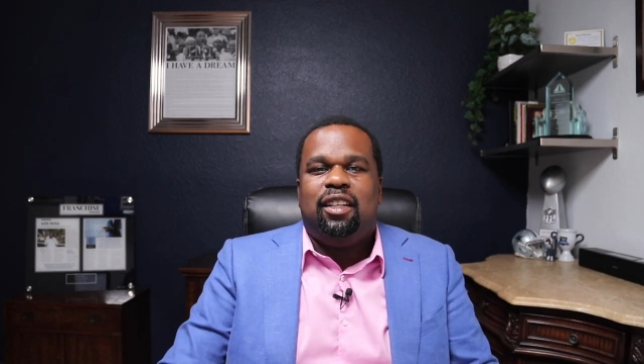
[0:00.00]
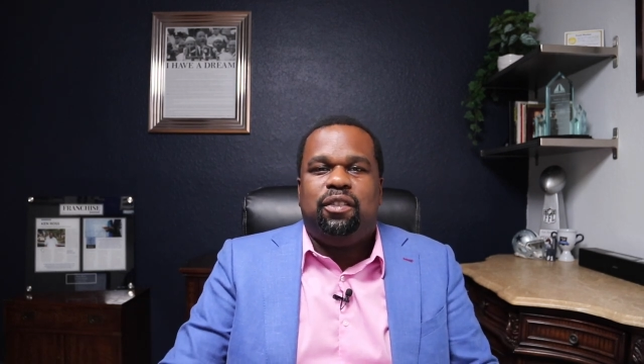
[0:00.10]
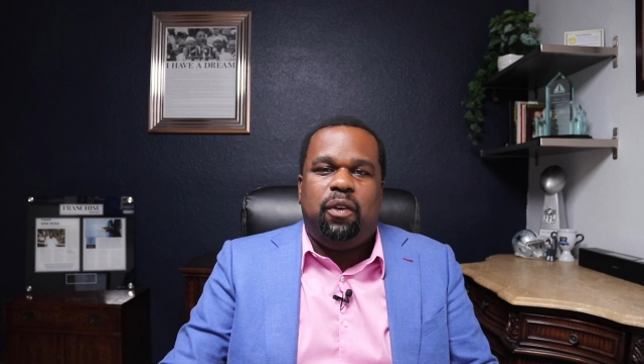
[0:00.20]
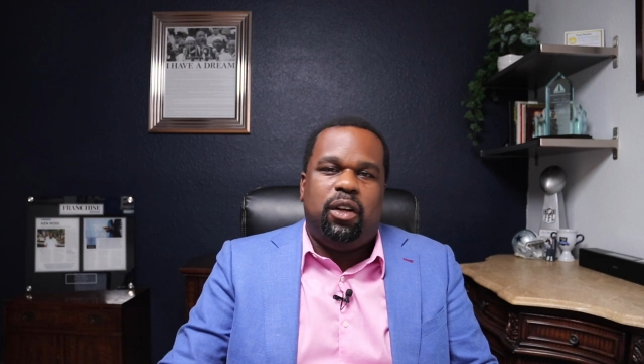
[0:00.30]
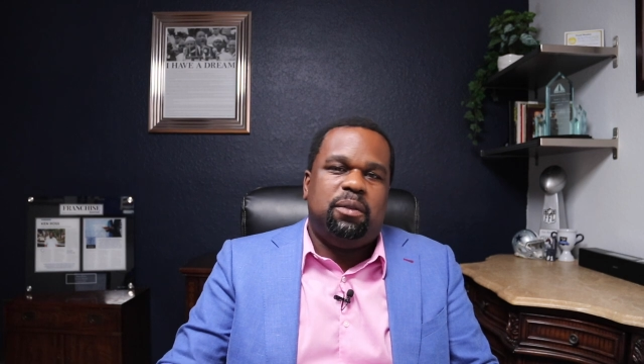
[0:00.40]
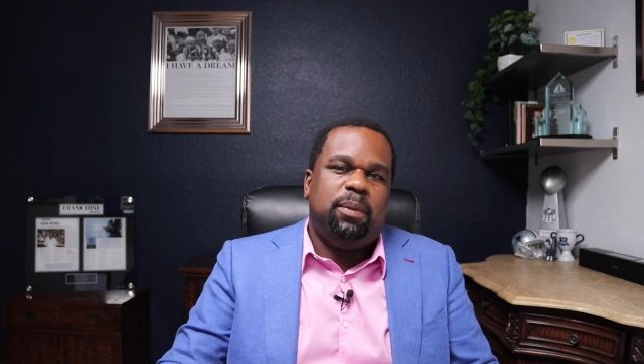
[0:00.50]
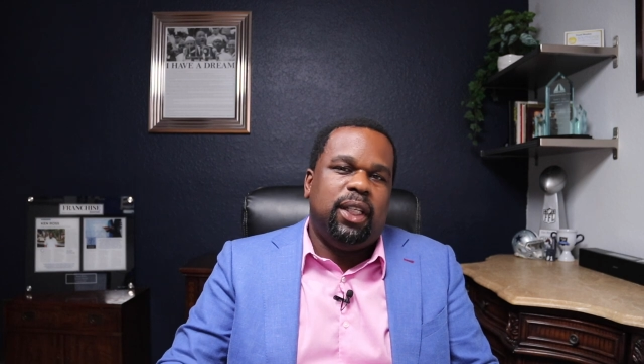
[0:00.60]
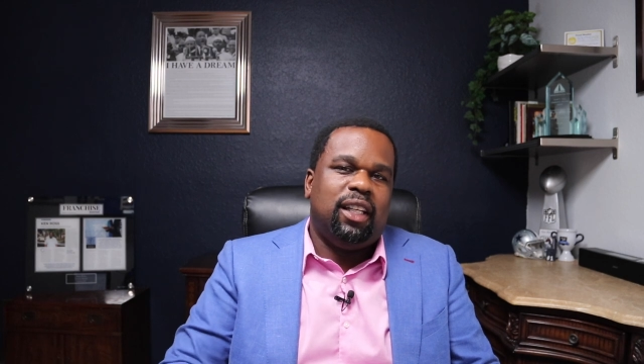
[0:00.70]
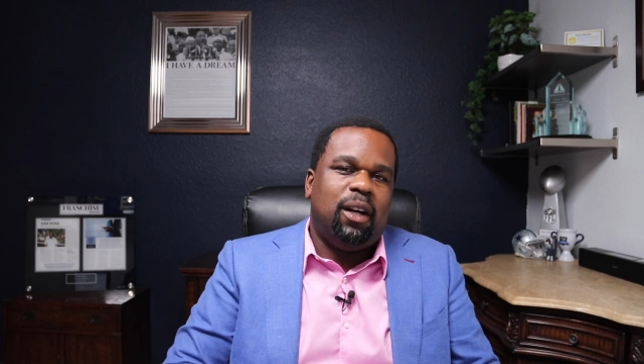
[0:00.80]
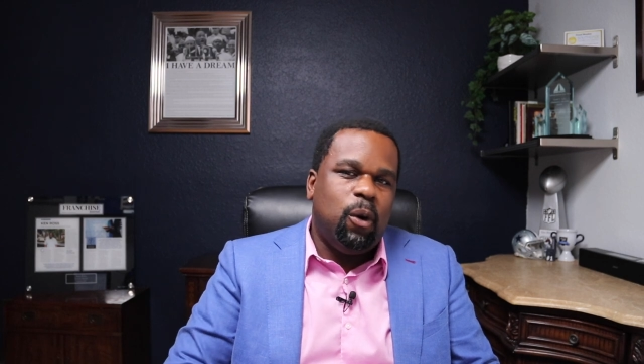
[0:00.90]
as far as
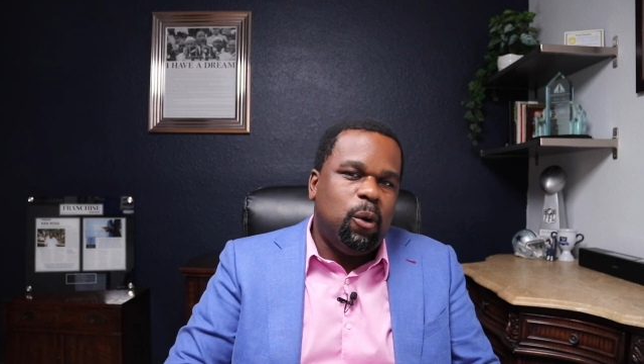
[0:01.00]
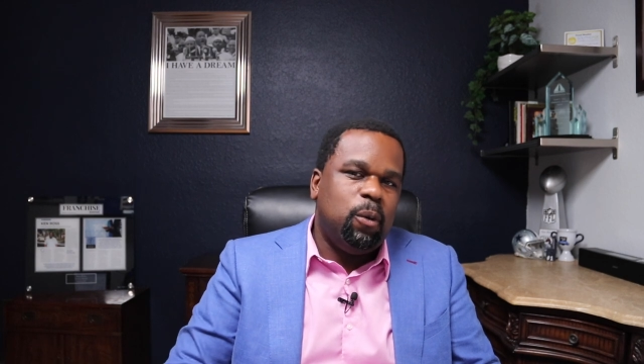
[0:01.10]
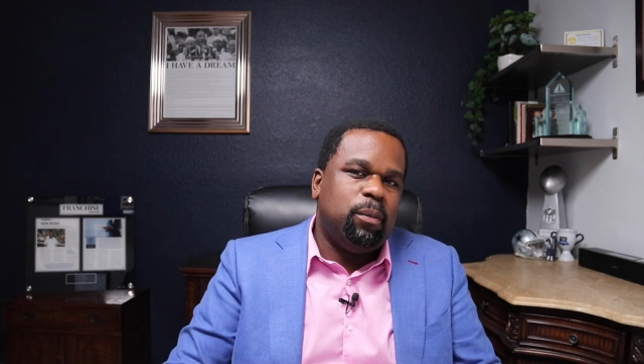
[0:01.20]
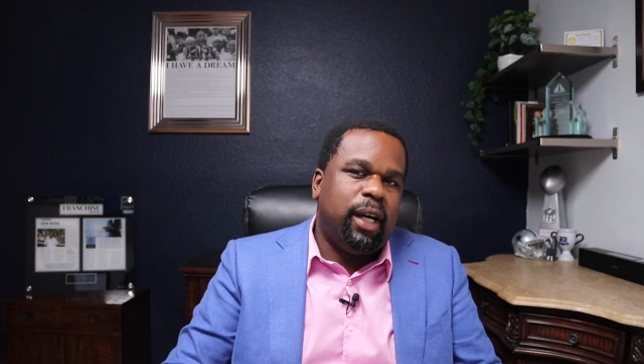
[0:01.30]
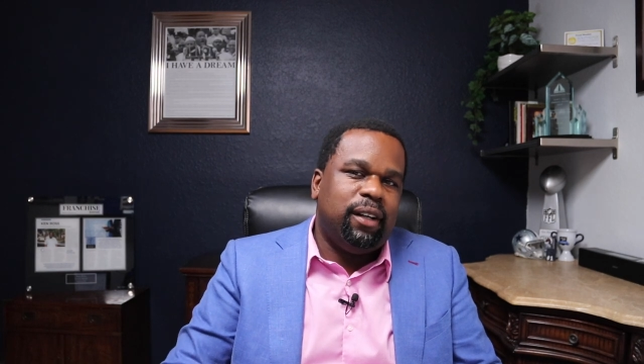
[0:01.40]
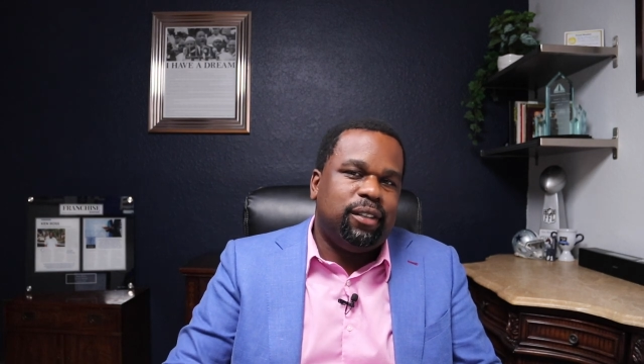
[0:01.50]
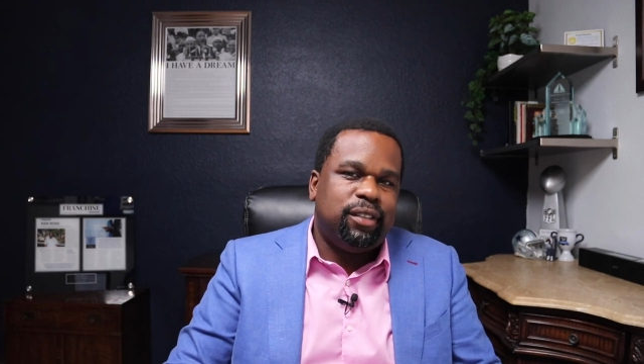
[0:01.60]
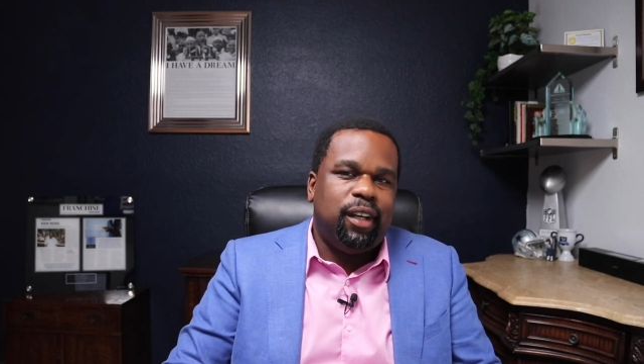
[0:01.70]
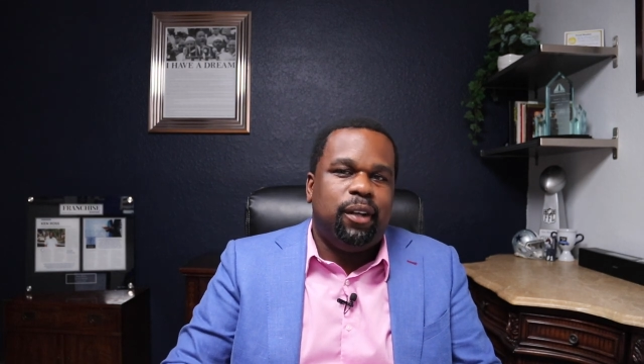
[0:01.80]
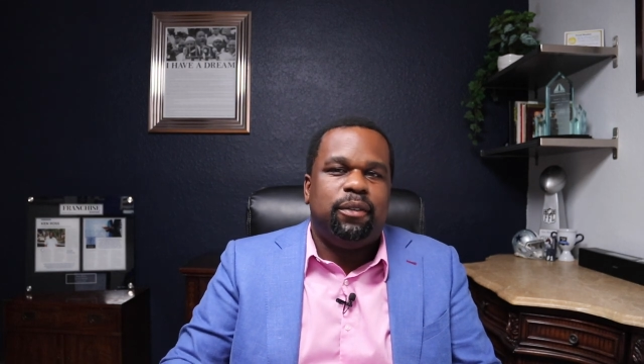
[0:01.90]
being at home by
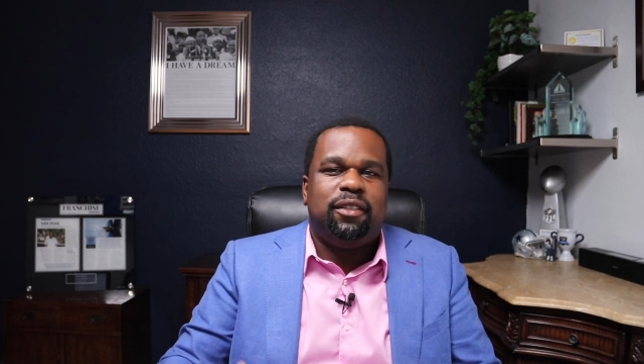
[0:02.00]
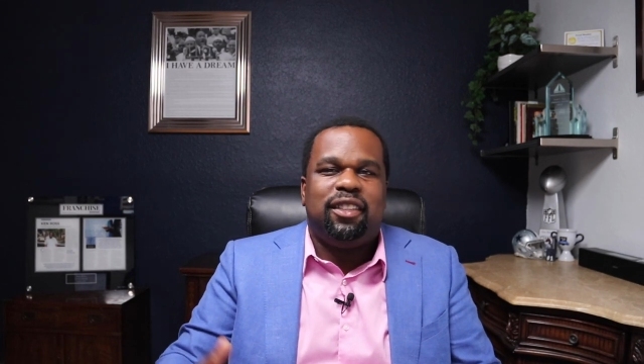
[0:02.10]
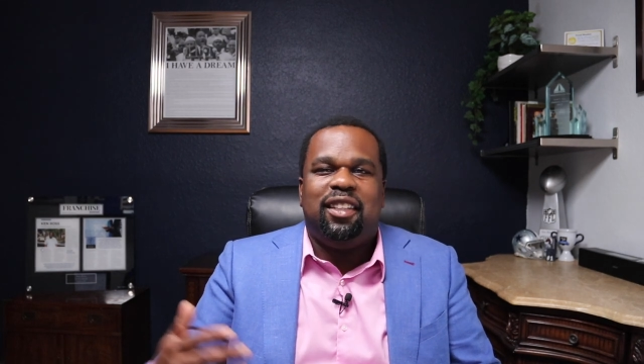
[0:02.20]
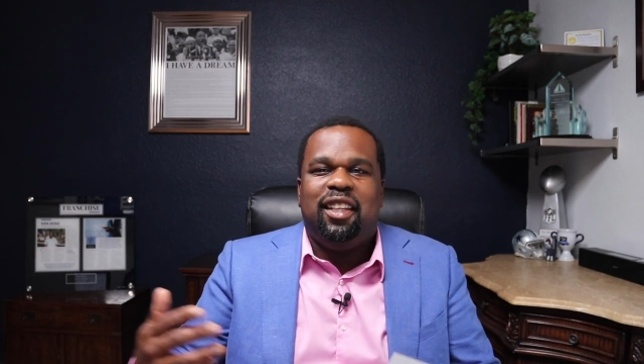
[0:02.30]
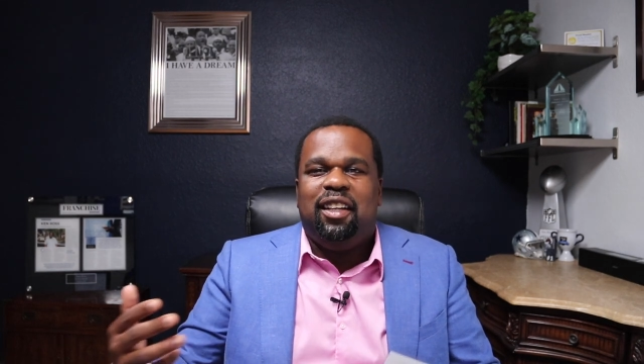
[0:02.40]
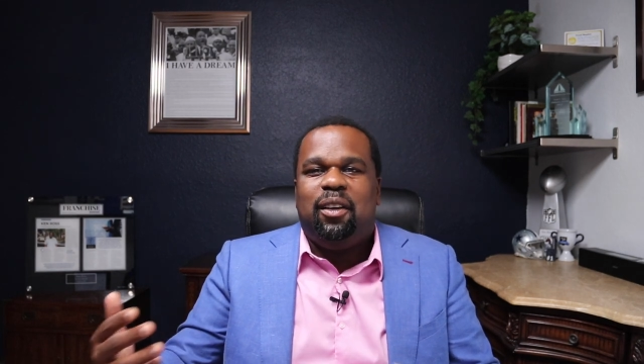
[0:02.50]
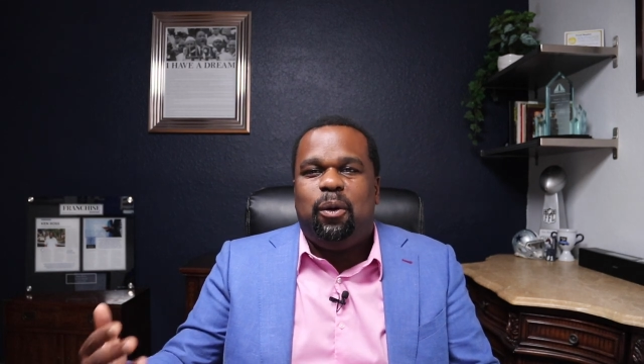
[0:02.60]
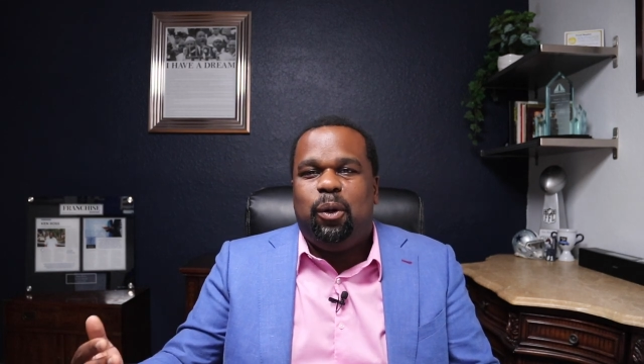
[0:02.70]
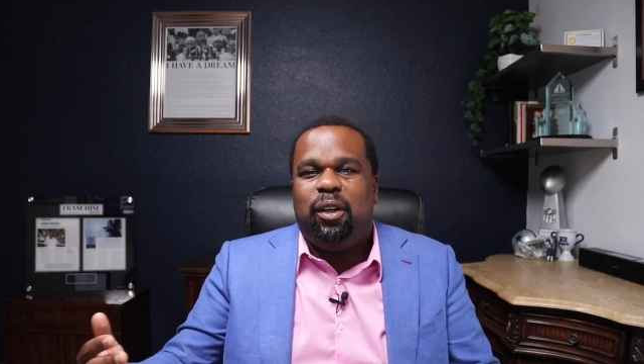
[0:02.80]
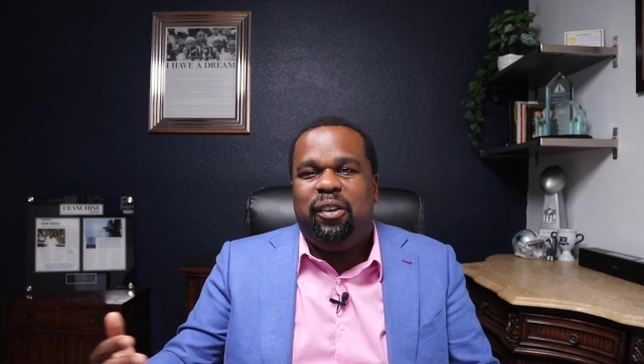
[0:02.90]
ourselves
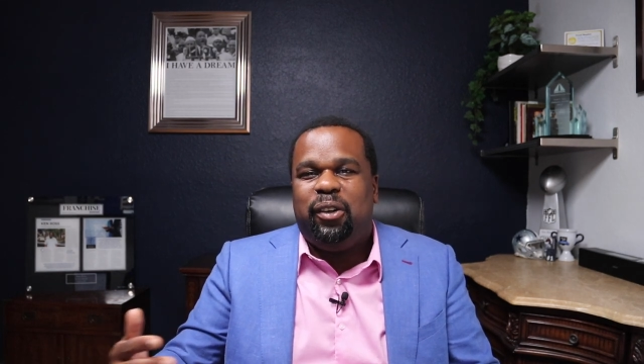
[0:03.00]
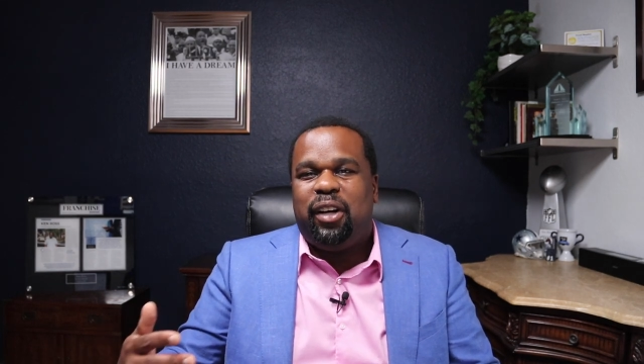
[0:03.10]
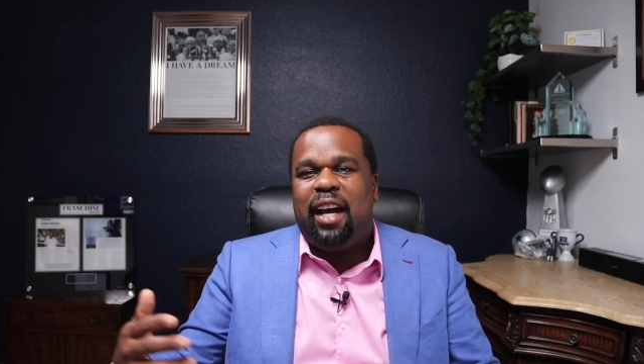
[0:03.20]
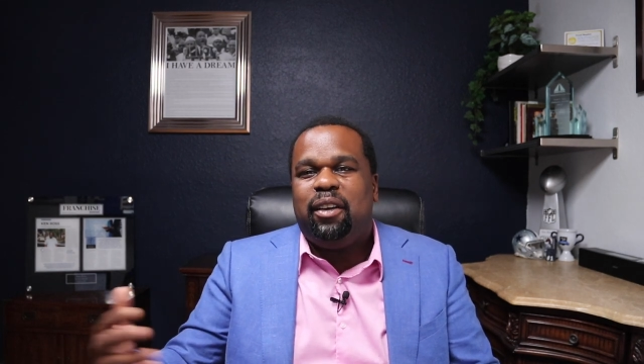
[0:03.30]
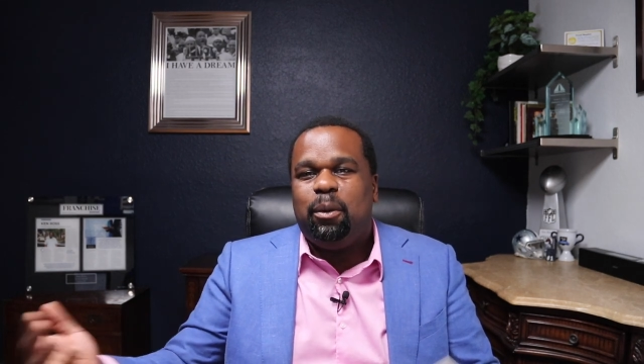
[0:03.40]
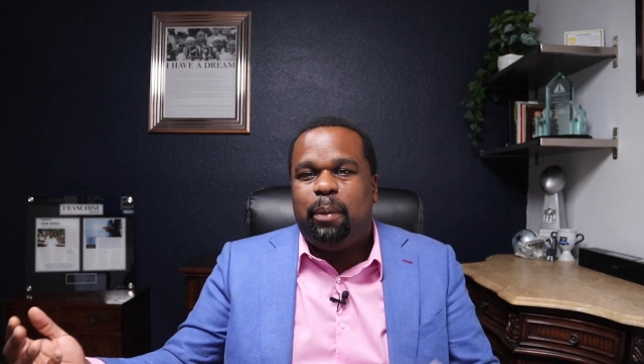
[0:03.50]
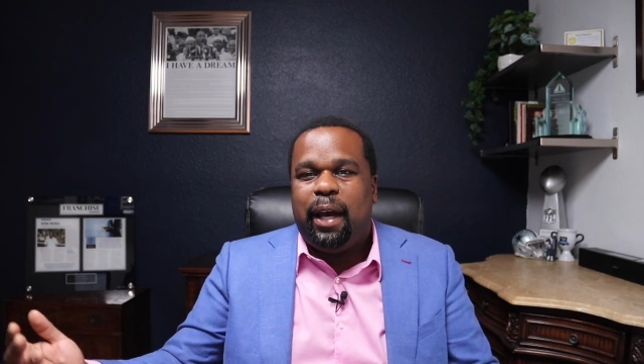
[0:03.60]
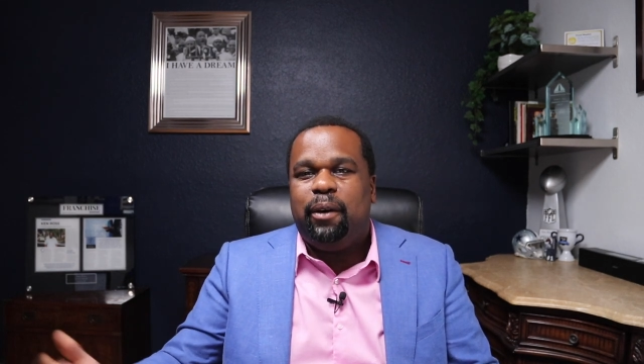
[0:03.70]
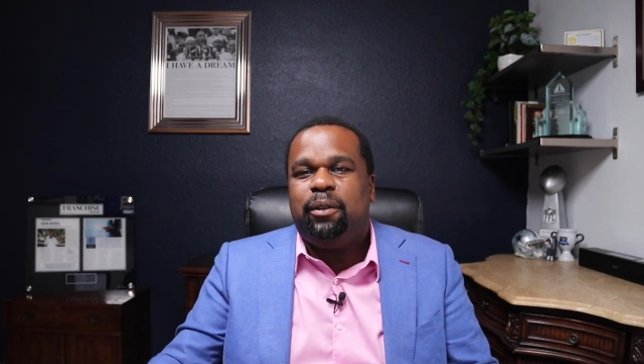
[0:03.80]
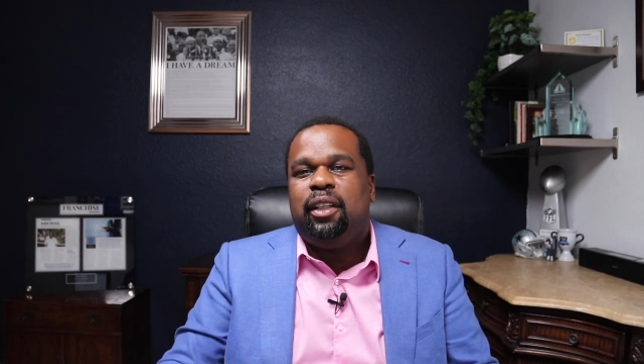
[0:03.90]
or, or out and
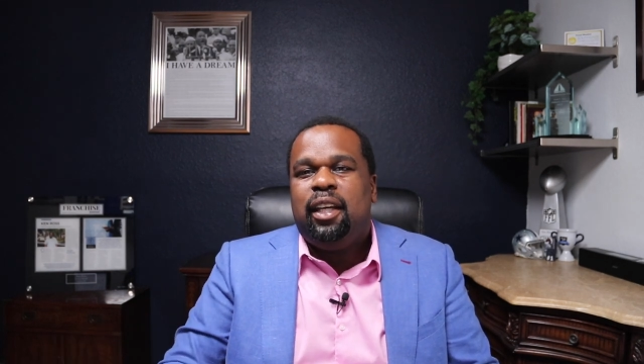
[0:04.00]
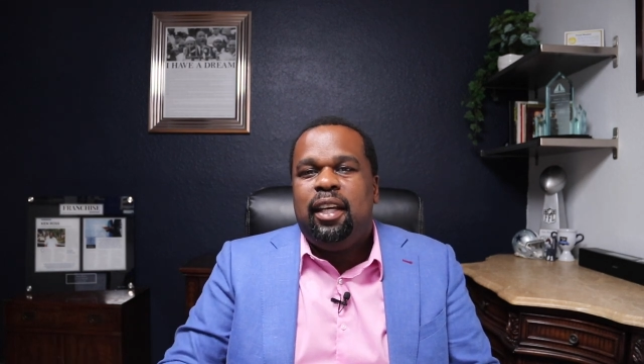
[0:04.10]
about,